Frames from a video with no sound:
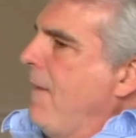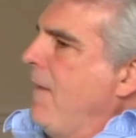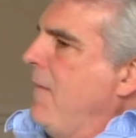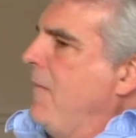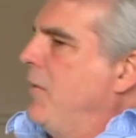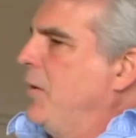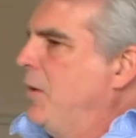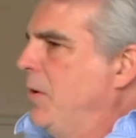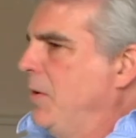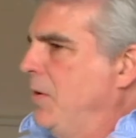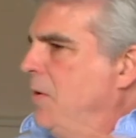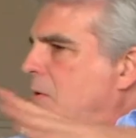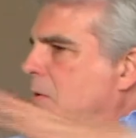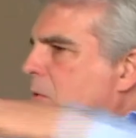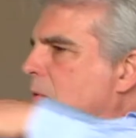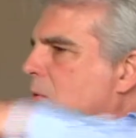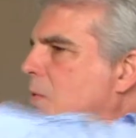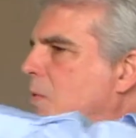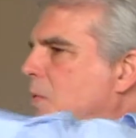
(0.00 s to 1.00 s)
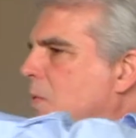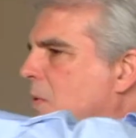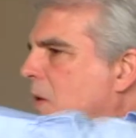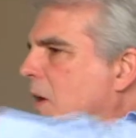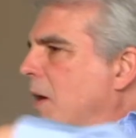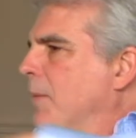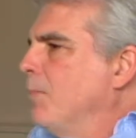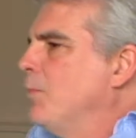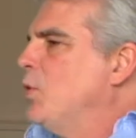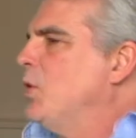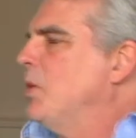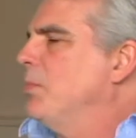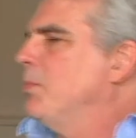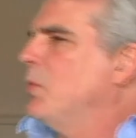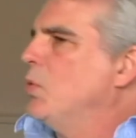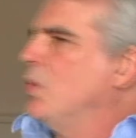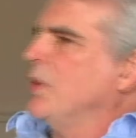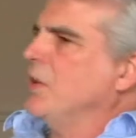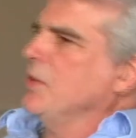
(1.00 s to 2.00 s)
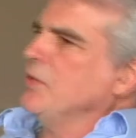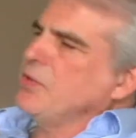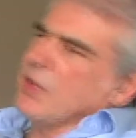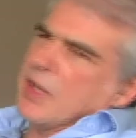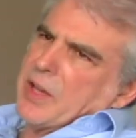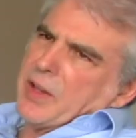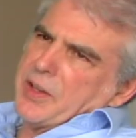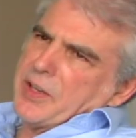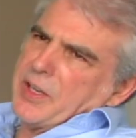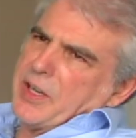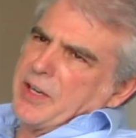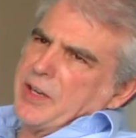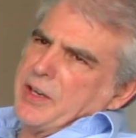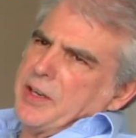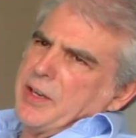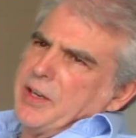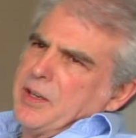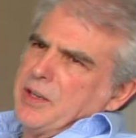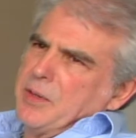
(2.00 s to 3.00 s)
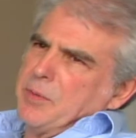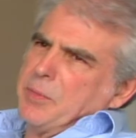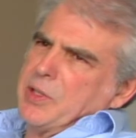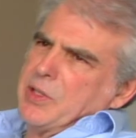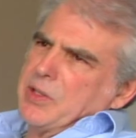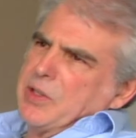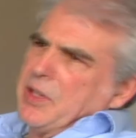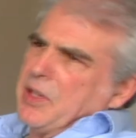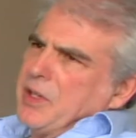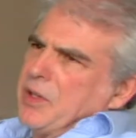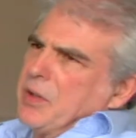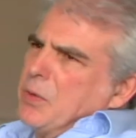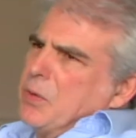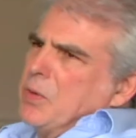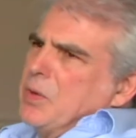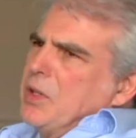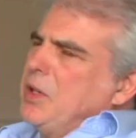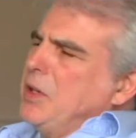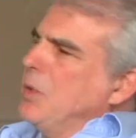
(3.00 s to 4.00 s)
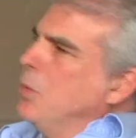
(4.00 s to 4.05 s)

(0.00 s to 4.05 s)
until you come to a point of solidarity and a